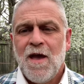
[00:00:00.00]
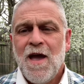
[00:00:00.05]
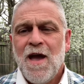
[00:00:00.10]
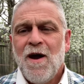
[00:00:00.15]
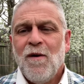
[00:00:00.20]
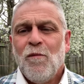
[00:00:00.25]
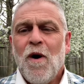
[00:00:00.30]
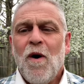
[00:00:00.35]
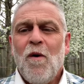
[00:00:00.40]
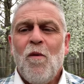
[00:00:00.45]

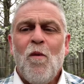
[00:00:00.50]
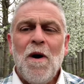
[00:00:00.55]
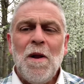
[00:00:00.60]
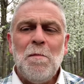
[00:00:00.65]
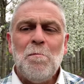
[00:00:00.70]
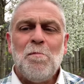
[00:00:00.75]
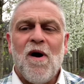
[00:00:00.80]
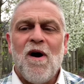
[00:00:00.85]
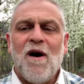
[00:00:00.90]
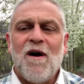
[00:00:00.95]
While one
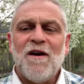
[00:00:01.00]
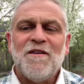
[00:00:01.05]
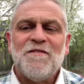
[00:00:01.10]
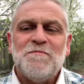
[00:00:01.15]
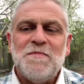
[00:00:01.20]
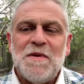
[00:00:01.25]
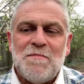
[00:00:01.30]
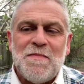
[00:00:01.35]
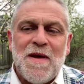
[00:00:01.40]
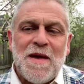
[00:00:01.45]
part of
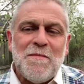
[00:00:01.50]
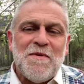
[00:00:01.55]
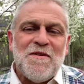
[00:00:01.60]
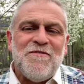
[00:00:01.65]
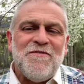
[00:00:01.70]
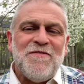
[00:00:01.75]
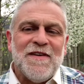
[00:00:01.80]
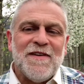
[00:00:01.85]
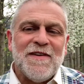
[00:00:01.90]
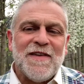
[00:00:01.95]
me may be
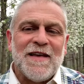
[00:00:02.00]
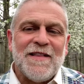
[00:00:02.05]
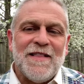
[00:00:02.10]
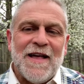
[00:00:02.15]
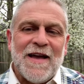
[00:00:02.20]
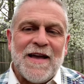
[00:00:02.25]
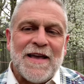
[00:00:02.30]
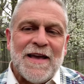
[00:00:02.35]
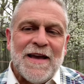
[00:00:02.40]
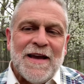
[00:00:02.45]
feeling
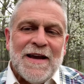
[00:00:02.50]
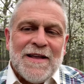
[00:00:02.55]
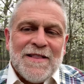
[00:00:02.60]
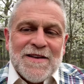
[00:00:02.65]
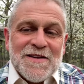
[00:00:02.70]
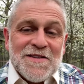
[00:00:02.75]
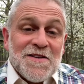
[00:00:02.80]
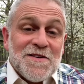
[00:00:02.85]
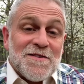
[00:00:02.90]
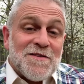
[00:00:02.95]
like
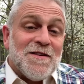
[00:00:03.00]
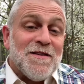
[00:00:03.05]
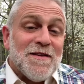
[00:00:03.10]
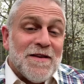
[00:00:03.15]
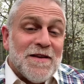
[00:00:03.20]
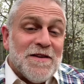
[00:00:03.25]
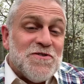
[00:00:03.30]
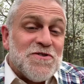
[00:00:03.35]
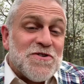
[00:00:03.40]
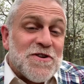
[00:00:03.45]
this is a
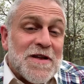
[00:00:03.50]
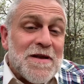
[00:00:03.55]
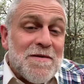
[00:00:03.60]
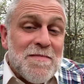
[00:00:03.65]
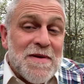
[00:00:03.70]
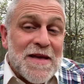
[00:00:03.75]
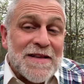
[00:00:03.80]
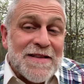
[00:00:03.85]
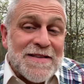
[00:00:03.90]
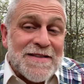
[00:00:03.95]

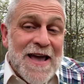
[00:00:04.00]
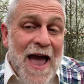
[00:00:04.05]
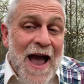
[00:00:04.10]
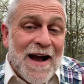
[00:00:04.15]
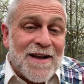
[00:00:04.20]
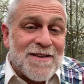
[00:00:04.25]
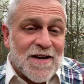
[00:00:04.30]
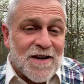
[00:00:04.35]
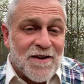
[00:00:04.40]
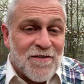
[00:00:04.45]
legitimate
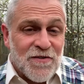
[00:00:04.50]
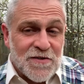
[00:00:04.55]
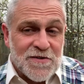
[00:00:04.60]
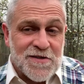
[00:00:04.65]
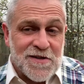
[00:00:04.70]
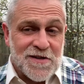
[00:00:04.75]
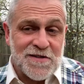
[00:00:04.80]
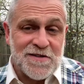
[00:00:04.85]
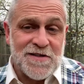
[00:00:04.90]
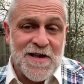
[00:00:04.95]
tactic for
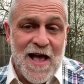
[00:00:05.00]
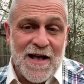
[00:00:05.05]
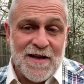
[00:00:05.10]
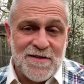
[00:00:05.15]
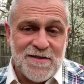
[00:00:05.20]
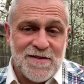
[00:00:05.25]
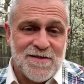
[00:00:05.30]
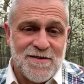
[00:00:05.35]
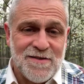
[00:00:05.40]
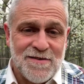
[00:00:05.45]

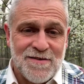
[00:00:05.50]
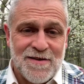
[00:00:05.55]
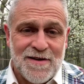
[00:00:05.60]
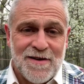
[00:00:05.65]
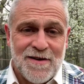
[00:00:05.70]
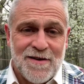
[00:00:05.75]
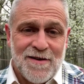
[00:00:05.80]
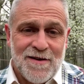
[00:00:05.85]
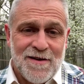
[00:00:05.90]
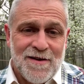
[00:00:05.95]
success,
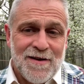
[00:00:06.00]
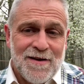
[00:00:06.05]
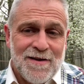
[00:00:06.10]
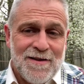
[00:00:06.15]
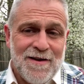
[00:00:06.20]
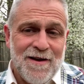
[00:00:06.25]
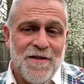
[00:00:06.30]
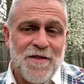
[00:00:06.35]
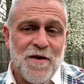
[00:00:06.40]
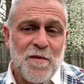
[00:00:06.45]

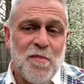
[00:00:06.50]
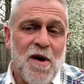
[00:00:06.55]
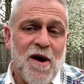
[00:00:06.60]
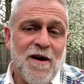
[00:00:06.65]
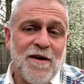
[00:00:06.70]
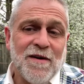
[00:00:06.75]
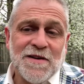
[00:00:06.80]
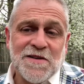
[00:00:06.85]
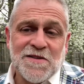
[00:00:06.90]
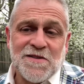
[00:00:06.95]
the other
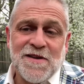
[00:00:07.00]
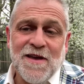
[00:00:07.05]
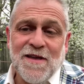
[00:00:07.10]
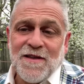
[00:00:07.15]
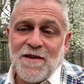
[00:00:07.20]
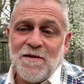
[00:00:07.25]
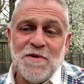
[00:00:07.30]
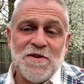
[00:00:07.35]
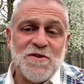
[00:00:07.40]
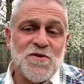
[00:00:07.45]
part is
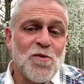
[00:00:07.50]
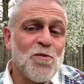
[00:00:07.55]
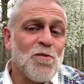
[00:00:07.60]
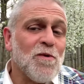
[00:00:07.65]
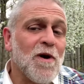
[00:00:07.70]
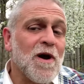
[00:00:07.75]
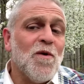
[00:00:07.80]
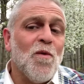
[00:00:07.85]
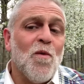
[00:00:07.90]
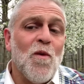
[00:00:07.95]
telling me to
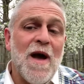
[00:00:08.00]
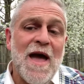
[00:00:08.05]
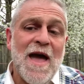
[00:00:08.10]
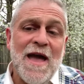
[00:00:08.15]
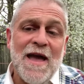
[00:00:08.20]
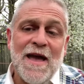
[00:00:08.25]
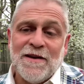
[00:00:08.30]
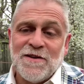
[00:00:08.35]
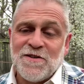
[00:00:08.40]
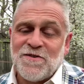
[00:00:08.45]
run
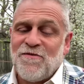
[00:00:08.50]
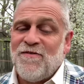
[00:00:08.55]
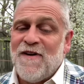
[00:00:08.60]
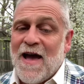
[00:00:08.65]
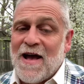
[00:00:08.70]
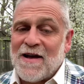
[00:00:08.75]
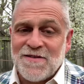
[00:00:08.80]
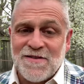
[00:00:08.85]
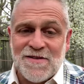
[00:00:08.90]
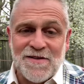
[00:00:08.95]
away as
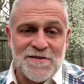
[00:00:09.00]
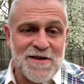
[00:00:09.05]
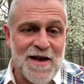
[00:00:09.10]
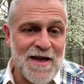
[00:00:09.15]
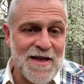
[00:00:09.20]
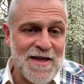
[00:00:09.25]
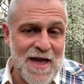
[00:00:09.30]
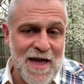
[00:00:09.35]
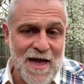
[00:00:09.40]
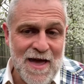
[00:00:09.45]
fast as I
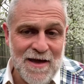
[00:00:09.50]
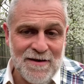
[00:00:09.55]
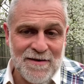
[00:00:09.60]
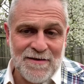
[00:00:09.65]
can.